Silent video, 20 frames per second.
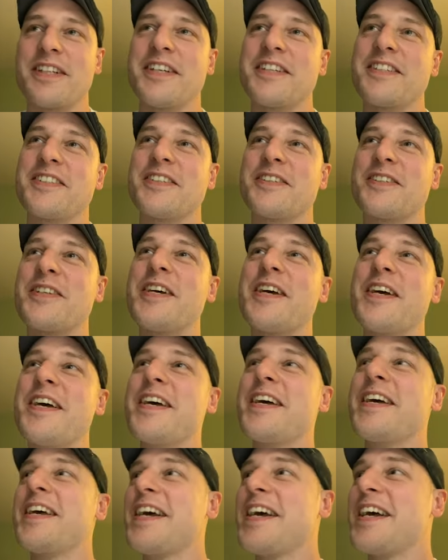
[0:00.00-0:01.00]

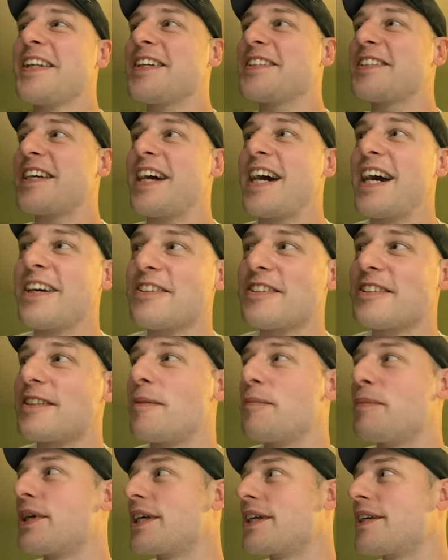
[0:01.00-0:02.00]
unless I hire
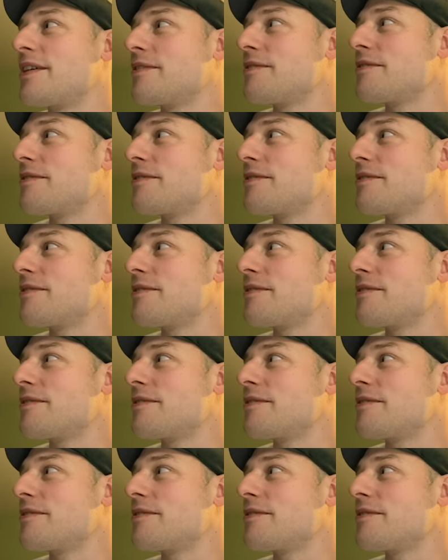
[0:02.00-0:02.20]
somebody